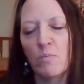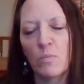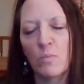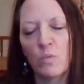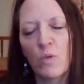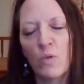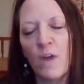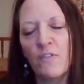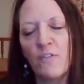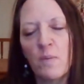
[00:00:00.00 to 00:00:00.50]

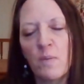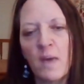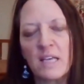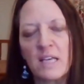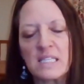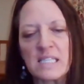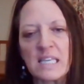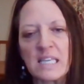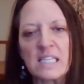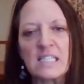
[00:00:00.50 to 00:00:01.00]
roughly
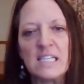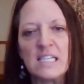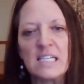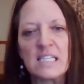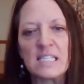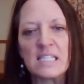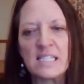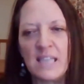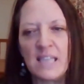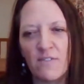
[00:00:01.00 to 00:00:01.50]
about 60
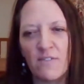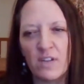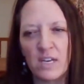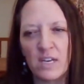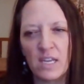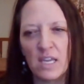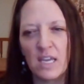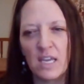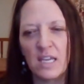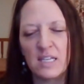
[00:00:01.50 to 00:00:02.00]
to
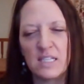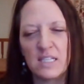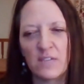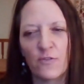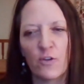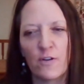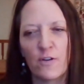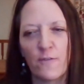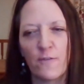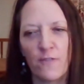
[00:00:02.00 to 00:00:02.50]
70
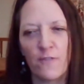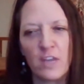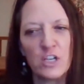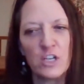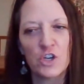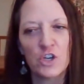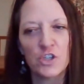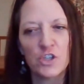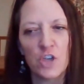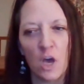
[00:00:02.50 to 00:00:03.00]
different
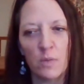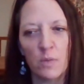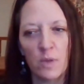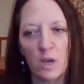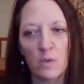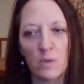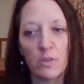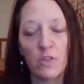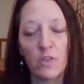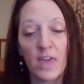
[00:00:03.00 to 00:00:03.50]
features on
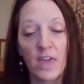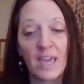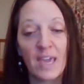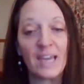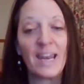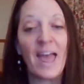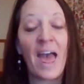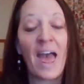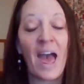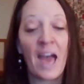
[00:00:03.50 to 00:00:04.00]
there that they
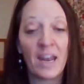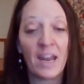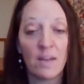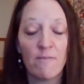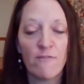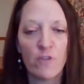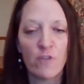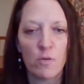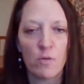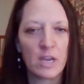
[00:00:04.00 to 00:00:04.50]
can add
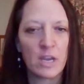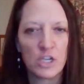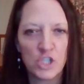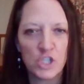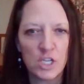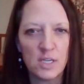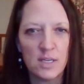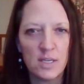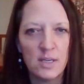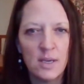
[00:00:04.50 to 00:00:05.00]

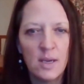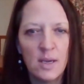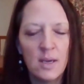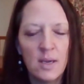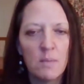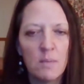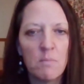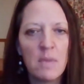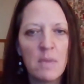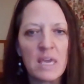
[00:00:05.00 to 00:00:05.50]
information,
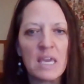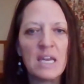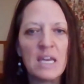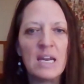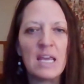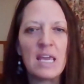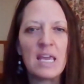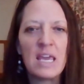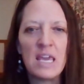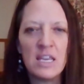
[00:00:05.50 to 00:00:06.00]
making
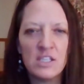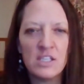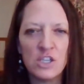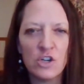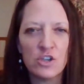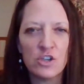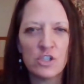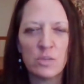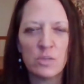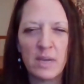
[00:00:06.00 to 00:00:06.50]
it
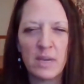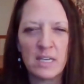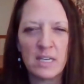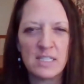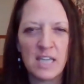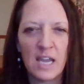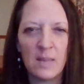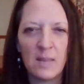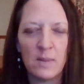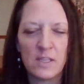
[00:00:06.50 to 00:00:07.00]
easier to
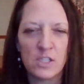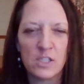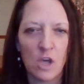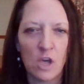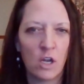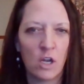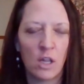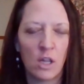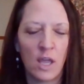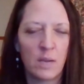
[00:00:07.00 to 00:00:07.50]
maintain this
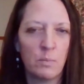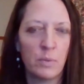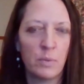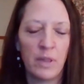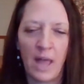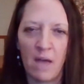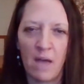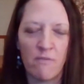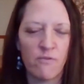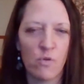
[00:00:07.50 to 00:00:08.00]
online
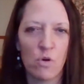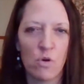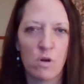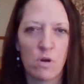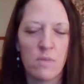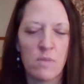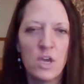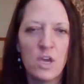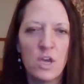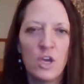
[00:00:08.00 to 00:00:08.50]

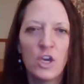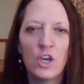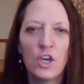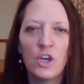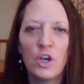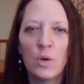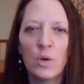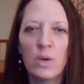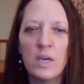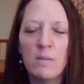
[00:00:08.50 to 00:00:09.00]
platform.
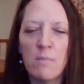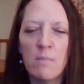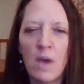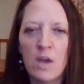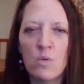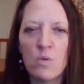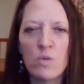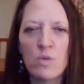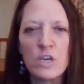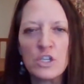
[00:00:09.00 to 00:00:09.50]
You know, in
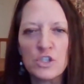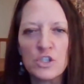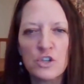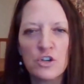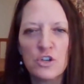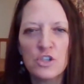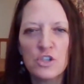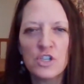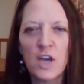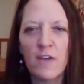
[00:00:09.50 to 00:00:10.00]
my
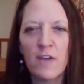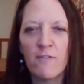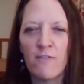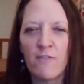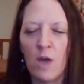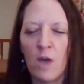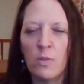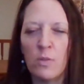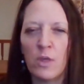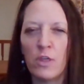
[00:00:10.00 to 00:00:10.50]
research, I
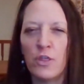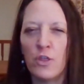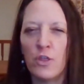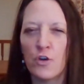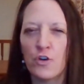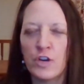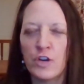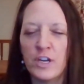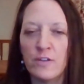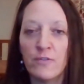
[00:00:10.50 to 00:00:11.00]
found that
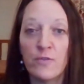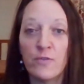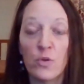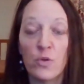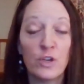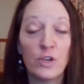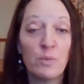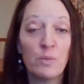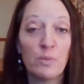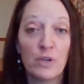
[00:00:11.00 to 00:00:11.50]
30 to
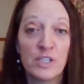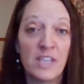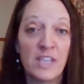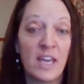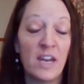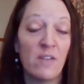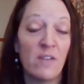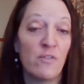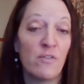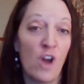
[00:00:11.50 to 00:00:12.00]

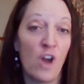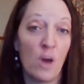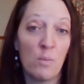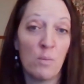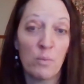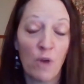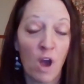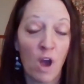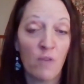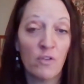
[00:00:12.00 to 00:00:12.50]
40% of
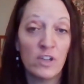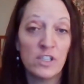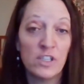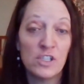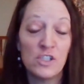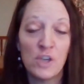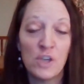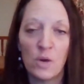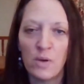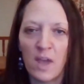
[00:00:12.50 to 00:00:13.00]

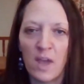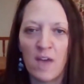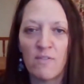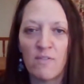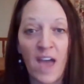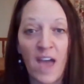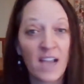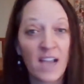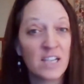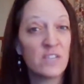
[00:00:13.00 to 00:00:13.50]
nonprofits don't have
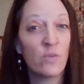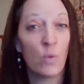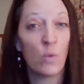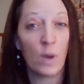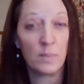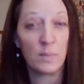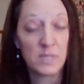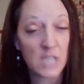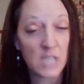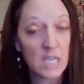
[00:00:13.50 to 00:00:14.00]
active
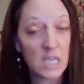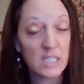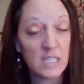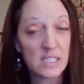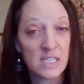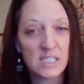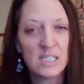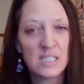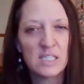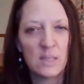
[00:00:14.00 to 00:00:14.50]
websites.
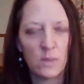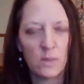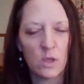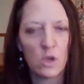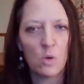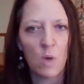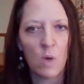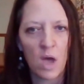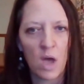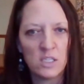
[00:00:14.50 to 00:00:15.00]
This is in
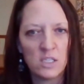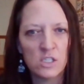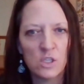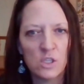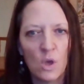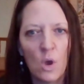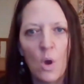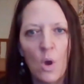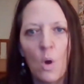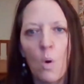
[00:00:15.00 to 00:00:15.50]
the US,
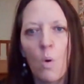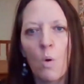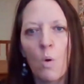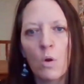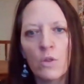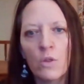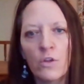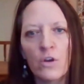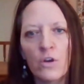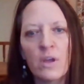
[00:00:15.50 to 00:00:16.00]

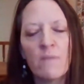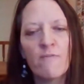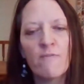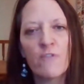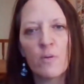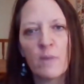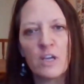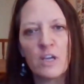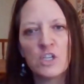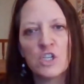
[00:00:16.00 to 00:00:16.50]
or their
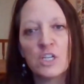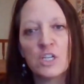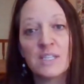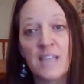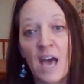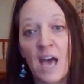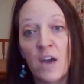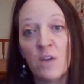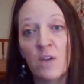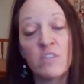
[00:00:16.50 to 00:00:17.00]
information is
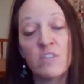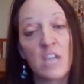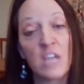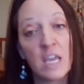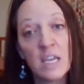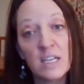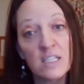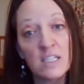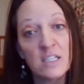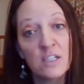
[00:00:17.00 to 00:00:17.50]
out of
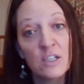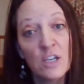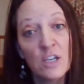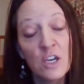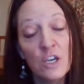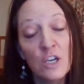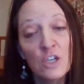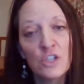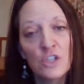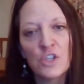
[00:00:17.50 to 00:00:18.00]
date.
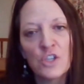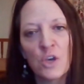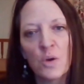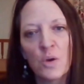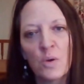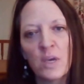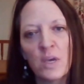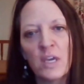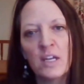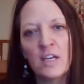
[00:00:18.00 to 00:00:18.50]

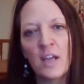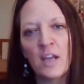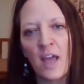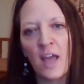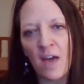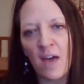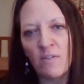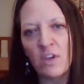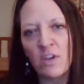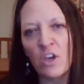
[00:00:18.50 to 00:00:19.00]
So in
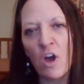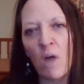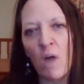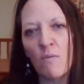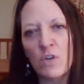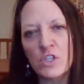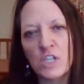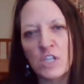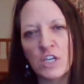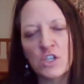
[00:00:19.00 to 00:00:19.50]
having
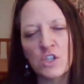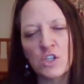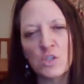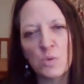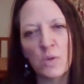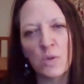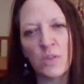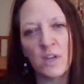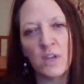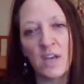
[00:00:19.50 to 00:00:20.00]
conversations
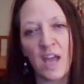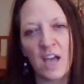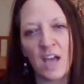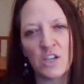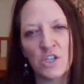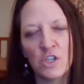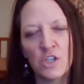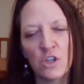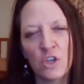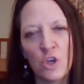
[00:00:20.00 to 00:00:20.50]
with the
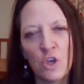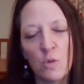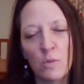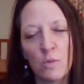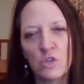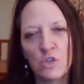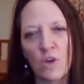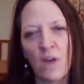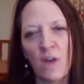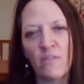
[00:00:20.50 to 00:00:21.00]
National
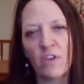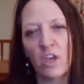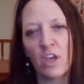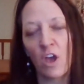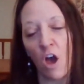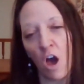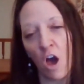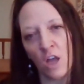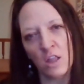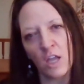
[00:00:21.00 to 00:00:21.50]
Human Trafficking
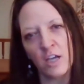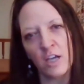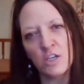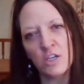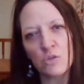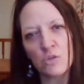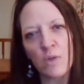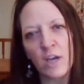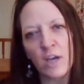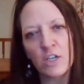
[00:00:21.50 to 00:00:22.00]
Hotline
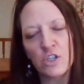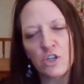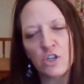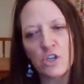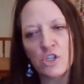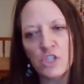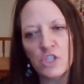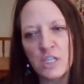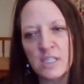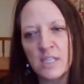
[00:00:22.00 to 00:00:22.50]

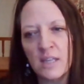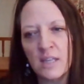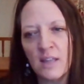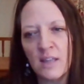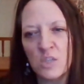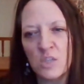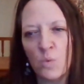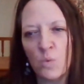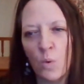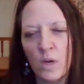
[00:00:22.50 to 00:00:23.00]
Director, she said
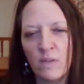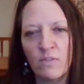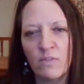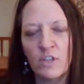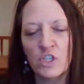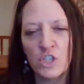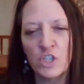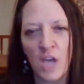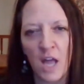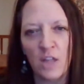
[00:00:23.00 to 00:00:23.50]
that's one of
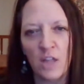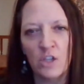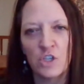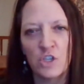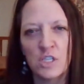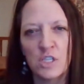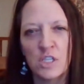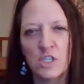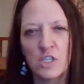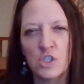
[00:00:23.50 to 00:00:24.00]
the
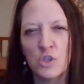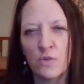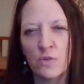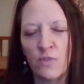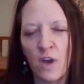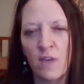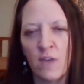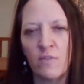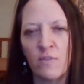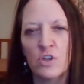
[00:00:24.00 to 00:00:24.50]
challenges that
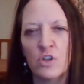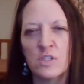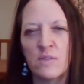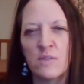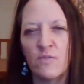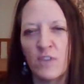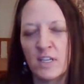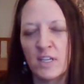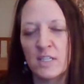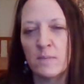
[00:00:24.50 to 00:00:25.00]
survivors
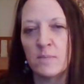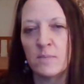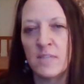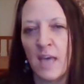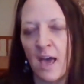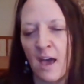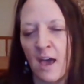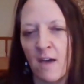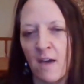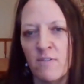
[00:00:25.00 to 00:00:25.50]
and victims
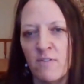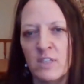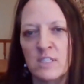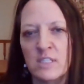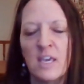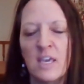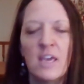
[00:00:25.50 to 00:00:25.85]
have is